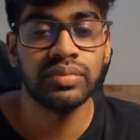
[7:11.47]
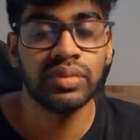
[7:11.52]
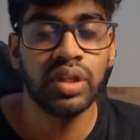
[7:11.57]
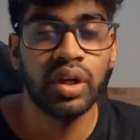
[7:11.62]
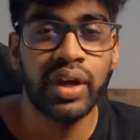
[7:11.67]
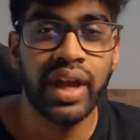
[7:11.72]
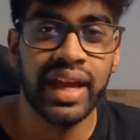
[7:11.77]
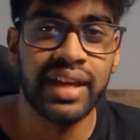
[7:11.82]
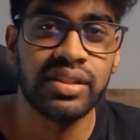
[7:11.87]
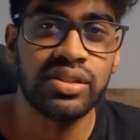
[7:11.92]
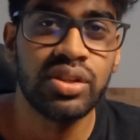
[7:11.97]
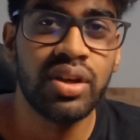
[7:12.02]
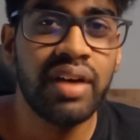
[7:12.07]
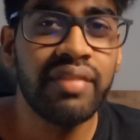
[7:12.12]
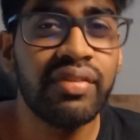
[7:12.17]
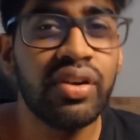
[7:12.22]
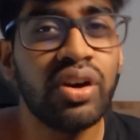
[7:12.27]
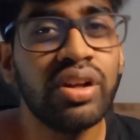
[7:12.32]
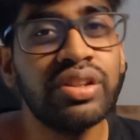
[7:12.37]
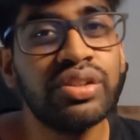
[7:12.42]
Okay, so
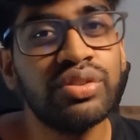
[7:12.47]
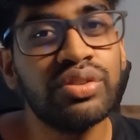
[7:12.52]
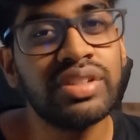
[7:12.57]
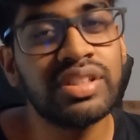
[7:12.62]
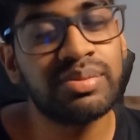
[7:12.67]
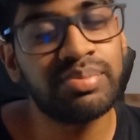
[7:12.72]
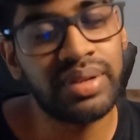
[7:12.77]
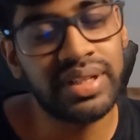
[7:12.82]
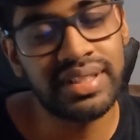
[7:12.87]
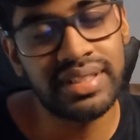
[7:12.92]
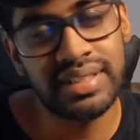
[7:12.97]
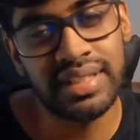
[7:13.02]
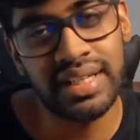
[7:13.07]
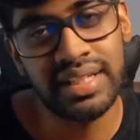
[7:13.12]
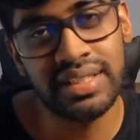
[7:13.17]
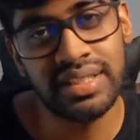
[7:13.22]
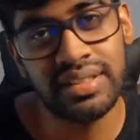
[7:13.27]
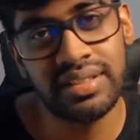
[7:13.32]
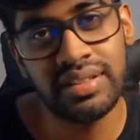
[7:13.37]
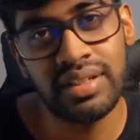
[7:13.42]
I've gone through this
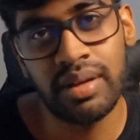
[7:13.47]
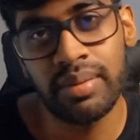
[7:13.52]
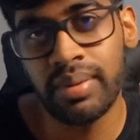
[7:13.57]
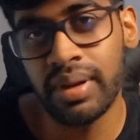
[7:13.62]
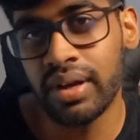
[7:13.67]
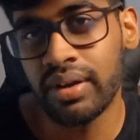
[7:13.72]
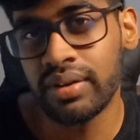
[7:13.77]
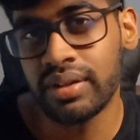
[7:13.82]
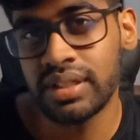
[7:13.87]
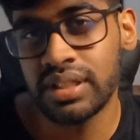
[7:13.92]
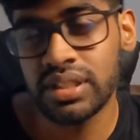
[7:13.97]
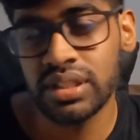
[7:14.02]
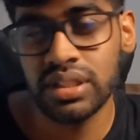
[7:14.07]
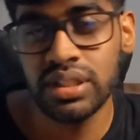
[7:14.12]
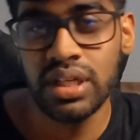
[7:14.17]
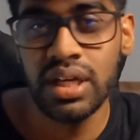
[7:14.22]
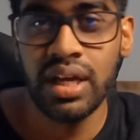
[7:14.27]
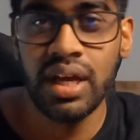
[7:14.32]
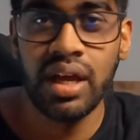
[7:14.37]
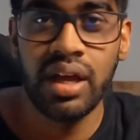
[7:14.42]
presentation about
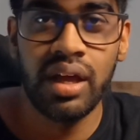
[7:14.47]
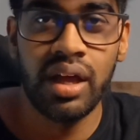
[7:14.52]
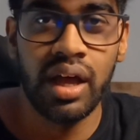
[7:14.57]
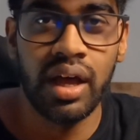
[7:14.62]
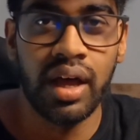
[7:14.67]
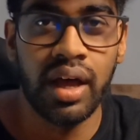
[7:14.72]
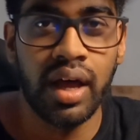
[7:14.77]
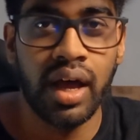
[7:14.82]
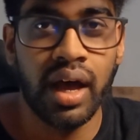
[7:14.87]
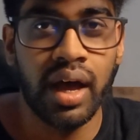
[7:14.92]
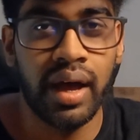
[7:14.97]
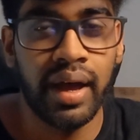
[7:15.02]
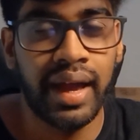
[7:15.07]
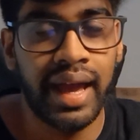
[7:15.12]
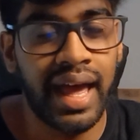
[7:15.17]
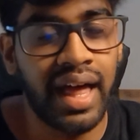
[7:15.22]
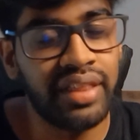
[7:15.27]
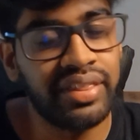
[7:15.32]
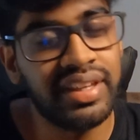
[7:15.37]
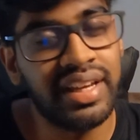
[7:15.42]

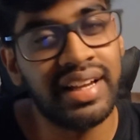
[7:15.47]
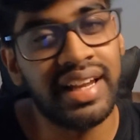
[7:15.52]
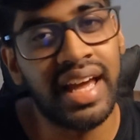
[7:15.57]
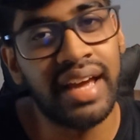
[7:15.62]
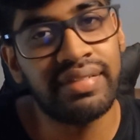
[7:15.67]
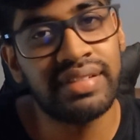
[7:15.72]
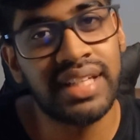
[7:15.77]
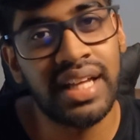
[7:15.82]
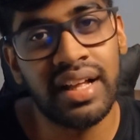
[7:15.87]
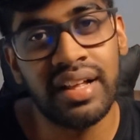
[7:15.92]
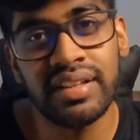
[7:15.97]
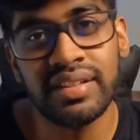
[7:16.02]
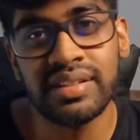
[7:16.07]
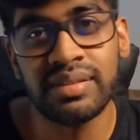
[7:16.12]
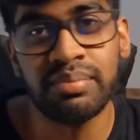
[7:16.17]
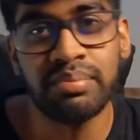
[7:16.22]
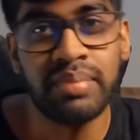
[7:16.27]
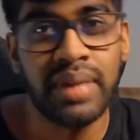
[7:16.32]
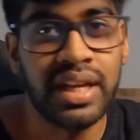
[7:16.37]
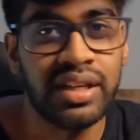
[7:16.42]
healthier lifestyles
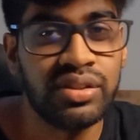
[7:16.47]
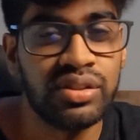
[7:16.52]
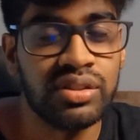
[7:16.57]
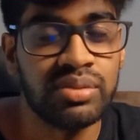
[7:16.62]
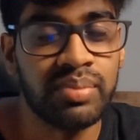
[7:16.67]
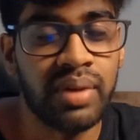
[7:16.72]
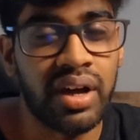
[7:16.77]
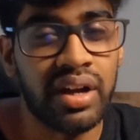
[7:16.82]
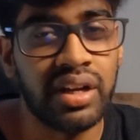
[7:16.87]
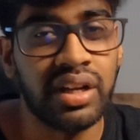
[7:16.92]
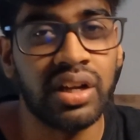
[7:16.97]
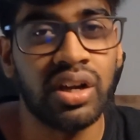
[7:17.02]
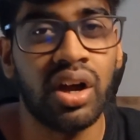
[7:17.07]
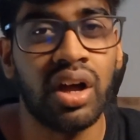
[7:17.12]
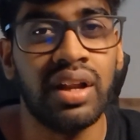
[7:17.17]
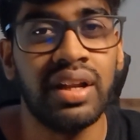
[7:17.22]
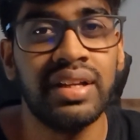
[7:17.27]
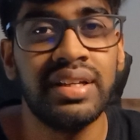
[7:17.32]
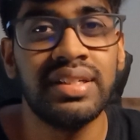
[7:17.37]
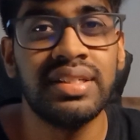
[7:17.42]
makes you smarter in
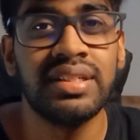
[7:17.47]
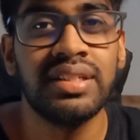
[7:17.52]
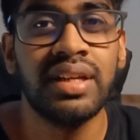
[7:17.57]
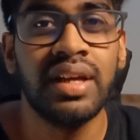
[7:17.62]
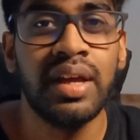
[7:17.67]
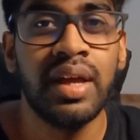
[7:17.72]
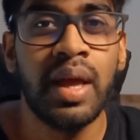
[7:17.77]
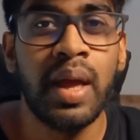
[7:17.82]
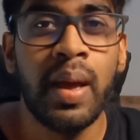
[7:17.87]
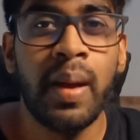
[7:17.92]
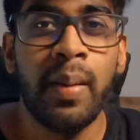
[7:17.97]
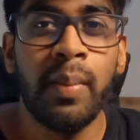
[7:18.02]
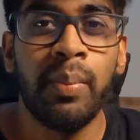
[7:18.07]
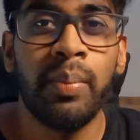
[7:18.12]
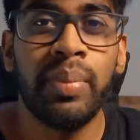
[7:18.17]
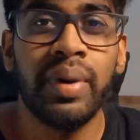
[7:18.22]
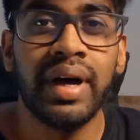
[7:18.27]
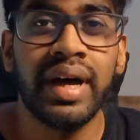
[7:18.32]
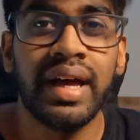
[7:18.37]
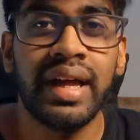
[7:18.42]
college.
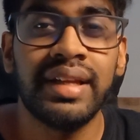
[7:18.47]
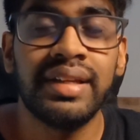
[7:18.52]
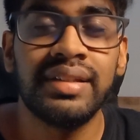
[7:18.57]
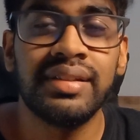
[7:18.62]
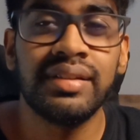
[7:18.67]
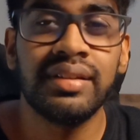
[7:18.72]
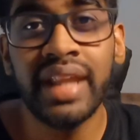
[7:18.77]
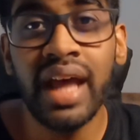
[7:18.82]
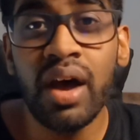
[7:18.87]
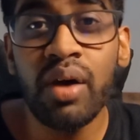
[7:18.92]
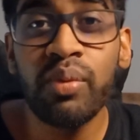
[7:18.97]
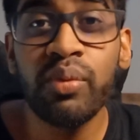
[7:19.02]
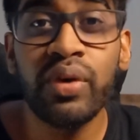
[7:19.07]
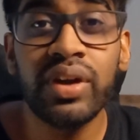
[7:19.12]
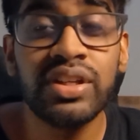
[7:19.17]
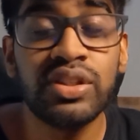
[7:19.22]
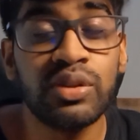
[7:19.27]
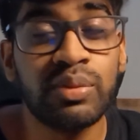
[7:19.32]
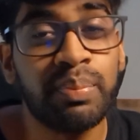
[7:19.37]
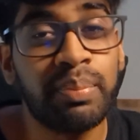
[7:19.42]
But now I'm
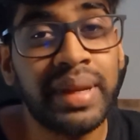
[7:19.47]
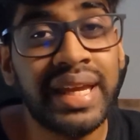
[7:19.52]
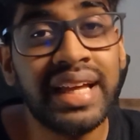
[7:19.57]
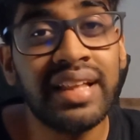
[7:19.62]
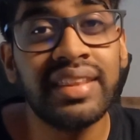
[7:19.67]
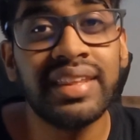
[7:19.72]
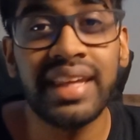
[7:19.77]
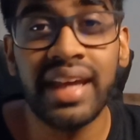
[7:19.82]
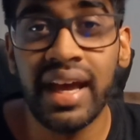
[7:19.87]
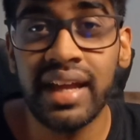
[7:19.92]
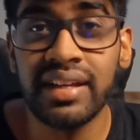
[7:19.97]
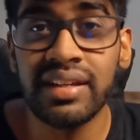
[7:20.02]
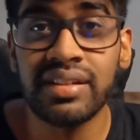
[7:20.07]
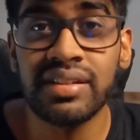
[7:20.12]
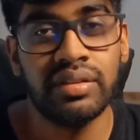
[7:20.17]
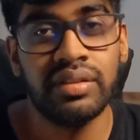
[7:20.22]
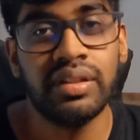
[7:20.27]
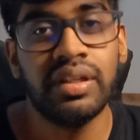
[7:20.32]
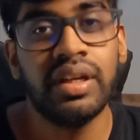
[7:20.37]
going to peel the onion